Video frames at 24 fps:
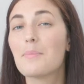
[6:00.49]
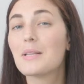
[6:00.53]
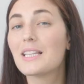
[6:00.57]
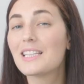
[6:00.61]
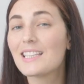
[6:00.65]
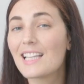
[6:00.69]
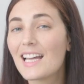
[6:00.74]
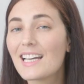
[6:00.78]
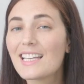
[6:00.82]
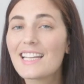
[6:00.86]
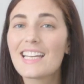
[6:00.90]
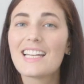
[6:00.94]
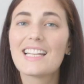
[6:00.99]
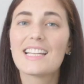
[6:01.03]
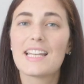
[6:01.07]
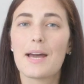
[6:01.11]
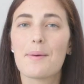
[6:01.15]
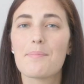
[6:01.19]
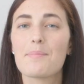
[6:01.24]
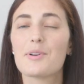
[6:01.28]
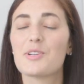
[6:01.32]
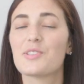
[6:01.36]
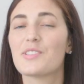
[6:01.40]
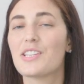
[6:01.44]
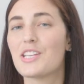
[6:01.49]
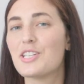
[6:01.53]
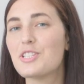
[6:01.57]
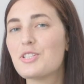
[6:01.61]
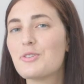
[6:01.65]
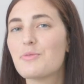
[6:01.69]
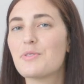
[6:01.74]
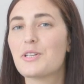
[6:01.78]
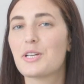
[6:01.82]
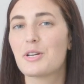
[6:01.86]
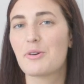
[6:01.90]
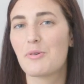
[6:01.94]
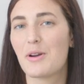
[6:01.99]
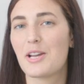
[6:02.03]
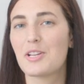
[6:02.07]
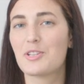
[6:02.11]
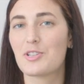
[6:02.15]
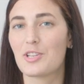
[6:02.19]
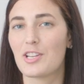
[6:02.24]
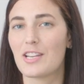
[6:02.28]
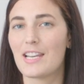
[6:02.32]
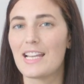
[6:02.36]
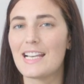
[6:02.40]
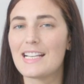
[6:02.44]
Plugging numbers into an
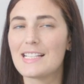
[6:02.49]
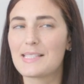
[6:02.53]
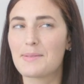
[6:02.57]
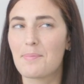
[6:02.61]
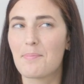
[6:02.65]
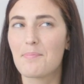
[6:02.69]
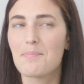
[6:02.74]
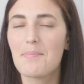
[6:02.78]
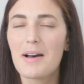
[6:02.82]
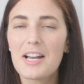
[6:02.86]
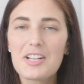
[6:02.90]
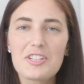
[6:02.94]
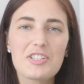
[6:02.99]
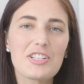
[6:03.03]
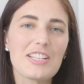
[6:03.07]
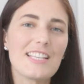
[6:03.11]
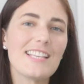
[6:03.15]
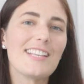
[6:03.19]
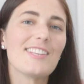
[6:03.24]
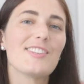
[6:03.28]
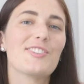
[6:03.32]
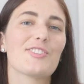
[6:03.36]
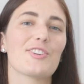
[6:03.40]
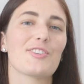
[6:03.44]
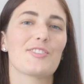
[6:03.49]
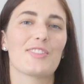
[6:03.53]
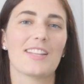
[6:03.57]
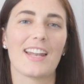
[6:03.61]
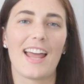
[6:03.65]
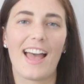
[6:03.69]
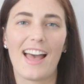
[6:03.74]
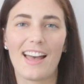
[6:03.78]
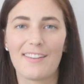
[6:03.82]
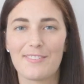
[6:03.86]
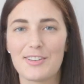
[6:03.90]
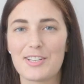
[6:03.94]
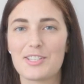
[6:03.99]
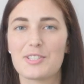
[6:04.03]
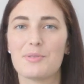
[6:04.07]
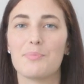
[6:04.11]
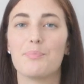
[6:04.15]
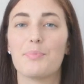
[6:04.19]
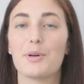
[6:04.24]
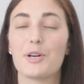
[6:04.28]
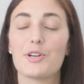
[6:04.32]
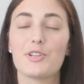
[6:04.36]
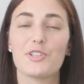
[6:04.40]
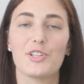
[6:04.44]
equation is much easier than having to
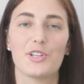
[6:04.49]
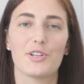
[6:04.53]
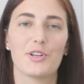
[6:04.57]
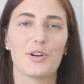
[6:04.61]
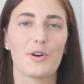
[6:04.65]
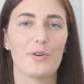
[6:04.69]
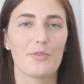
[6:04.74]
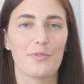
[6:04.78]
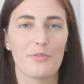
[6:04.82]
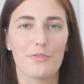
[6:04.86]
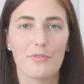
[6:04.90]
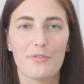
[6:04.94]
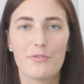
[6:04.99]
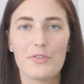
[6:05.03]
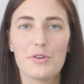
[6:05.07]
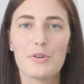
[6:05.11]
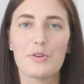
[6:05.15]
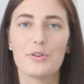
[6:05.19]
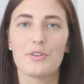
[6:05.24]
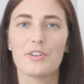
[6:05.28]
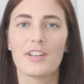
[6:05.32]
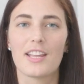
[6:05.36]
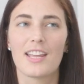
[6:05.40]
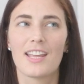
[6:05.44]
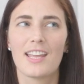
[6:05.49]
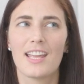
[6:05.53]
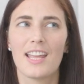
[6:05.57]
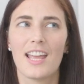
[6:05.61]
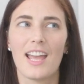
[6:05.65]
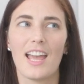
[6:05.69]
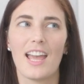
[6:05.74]
burn your own food